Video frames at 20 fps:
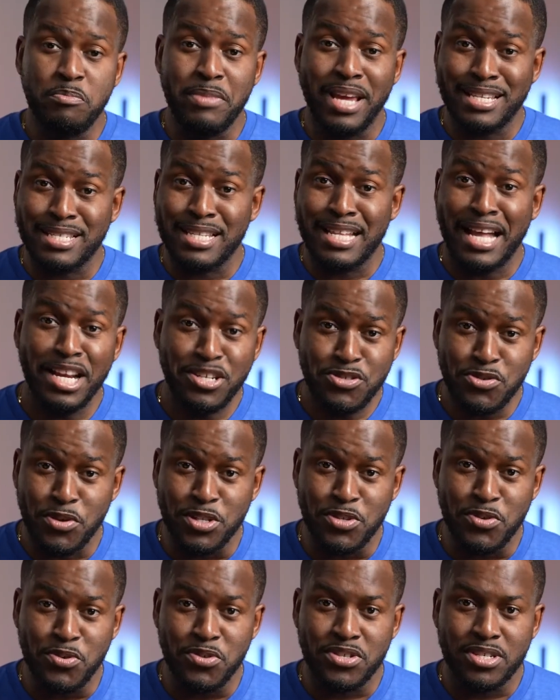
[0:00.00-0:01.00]
me as an
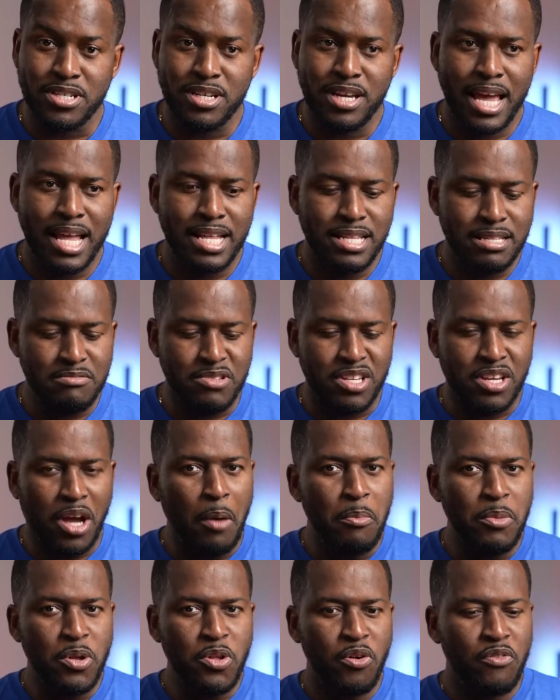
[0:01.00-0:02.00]
Android user, and
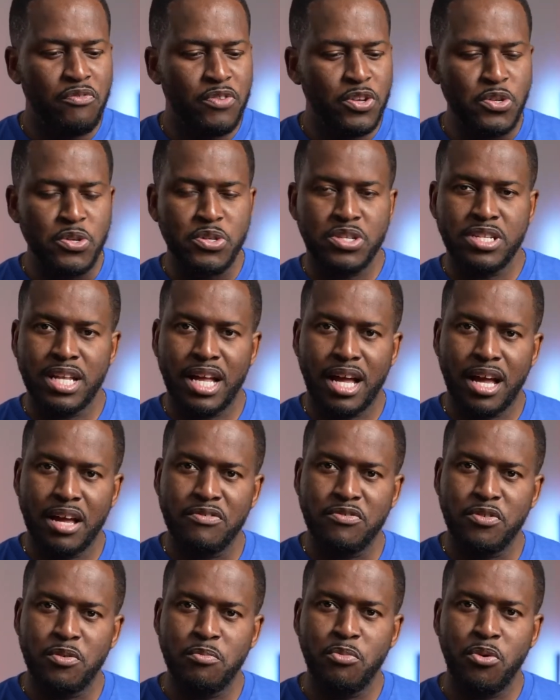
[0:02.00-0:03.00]
coming over and using the
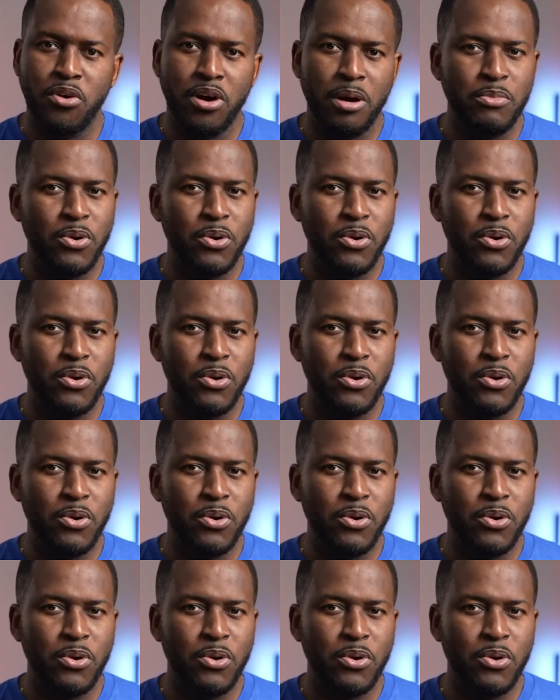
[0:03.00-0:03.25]
iPhone more,